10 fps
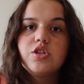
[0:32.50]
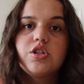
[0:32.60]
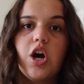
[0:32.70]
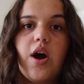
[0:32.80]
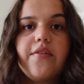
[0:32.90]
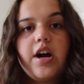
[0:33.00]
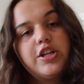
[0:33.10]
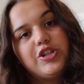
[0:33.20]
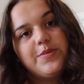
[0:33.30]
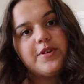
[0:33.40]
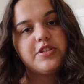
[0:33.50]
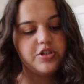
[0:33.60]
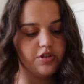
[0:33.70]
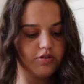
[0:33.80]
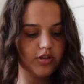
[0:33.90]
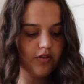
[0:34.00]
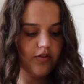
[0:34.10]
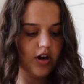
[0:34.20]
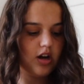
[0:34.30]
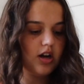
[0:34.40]
So I've gotten 2 pairs of shoes so
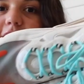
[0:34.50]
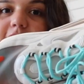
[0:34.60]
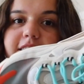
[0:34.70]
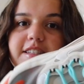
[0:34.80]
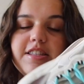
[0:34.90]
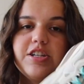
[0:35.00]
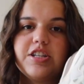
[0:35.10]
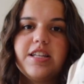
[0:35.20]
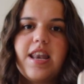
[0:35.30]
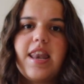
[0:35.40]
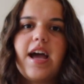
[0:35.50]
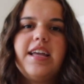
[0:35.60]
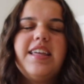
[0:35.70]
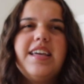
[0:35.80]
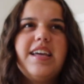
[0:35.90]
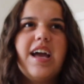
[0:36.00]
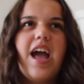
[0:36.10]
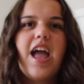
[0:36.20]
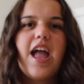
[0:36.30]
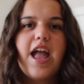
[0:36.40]
far. They're the Nike
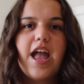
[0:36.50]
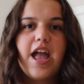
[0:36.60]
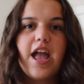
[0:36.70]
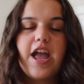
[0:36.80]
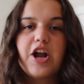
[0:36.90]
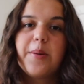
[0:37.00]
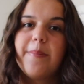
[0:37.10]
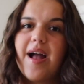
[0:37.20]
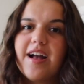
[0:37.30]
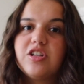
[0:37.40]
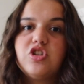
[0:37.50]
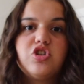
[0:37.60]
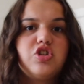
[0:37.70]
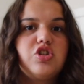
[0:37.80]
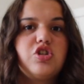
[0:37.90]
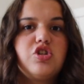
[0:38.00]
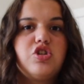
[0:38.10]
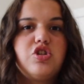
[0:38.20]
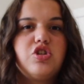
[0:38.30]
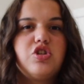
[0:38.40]
Air Max
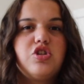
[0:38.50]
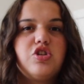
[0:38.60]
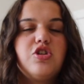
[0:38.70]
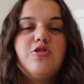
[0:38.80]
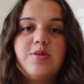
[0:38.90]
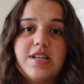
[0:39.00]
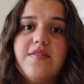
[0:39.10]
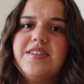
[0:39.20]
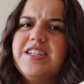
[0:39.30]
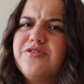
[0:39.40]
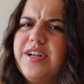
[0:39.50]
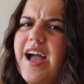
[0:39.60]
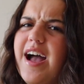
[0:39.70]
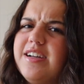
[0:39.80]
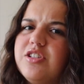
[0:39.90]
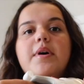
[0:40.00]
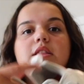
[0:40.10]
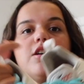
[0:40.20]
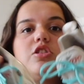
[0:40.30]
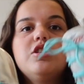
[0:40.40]
270 Reacts, but
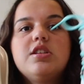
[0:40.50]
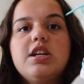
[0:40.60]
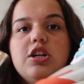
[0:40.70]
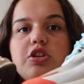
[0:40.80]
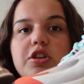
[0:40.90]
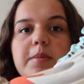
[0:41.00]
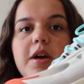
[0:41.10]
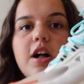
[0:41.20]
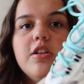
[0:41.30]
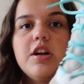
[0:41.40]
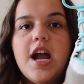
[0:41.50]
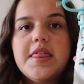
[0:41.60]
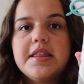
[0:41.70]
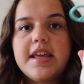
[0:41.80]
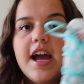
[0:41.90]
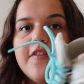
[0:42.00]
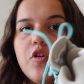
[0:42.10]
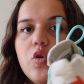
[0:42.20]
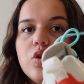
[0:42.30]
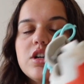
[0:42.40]
they're just like a cream color and then they have
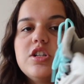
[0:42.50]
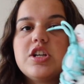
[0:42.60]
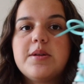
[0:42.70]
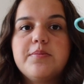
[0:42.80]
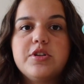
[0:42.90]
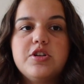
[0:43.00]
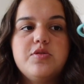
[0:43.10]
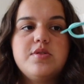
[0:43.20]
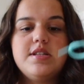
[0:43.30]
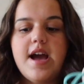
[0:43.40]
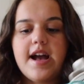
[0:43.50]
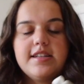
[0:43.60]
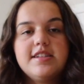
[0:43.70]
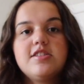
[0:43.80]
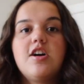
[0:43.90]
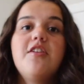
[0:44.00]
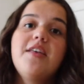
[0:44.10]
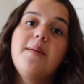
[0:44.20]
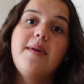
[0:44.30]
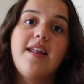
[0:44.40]
orange and blue accents on
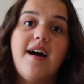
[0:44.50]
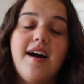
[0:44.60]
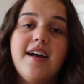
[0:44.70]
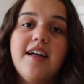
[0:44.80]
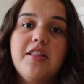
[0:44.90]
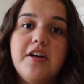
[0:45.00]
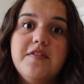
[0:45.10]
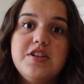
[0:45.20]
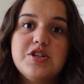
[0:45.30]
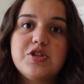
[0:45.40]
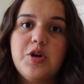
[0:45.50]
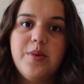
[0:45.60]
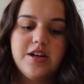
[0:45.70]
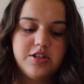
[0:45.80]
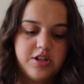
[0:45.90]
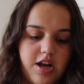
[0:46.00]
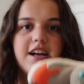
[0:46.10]
them, and I love these so much.